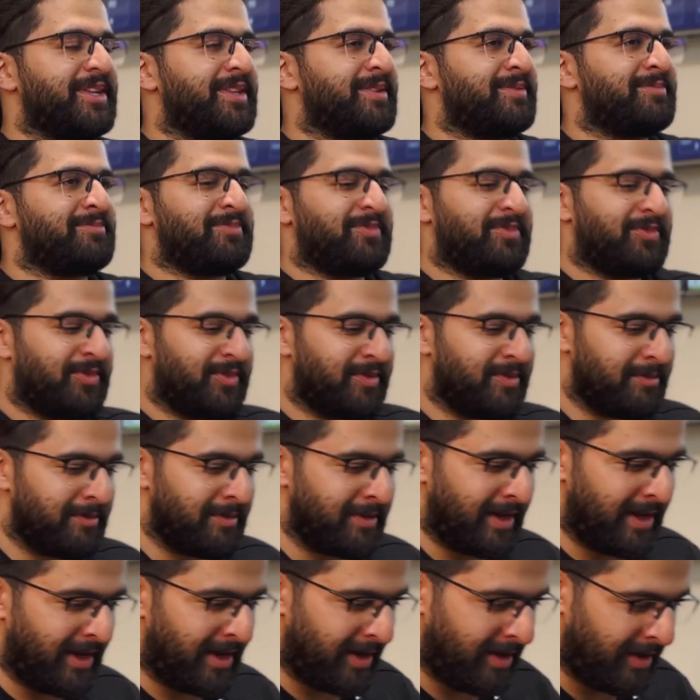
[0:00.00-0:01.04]
and
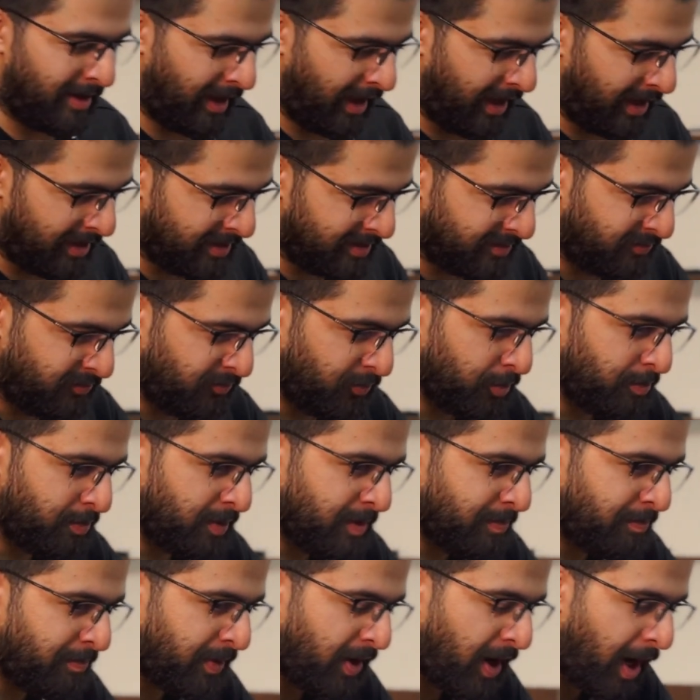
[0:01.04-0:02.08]
it would be
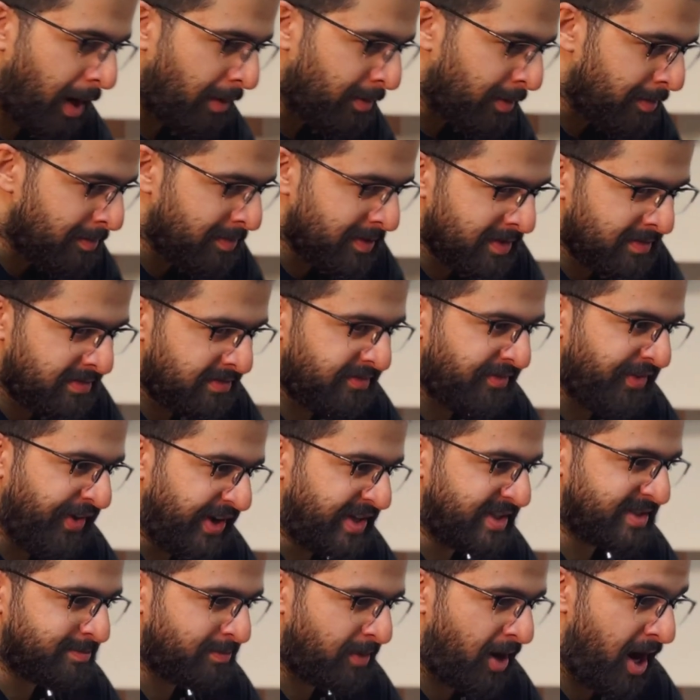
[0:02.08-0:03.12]
probably
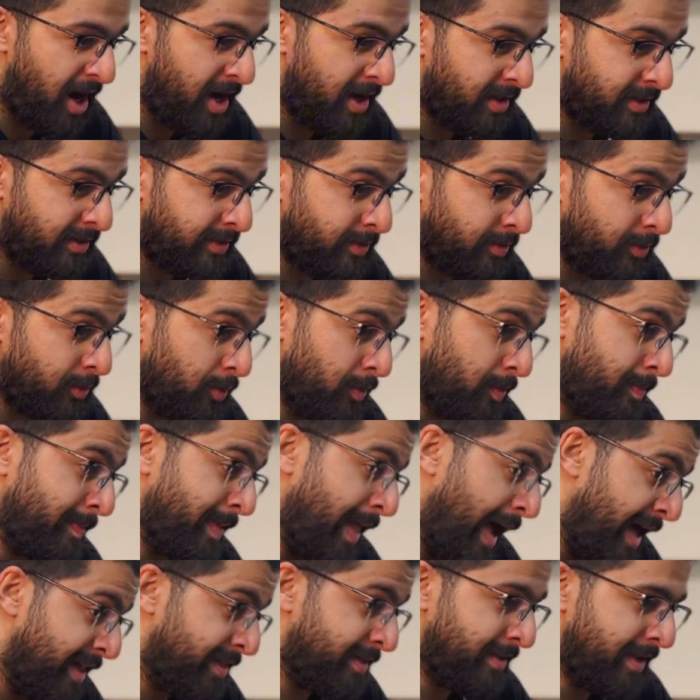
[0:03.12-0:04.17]
fixed by
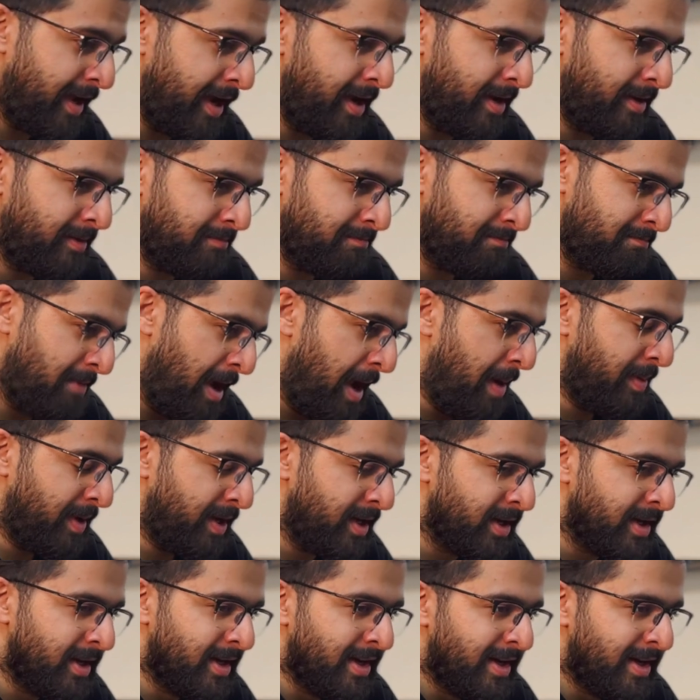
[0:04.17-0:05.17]
that day, maybe.